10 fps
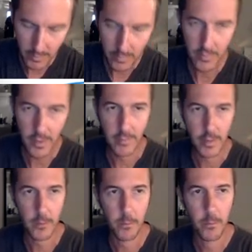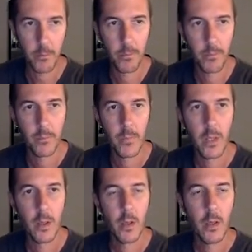7.
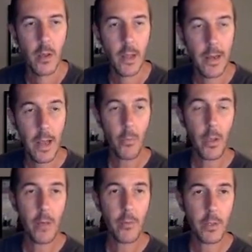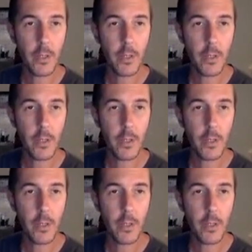And now we have all the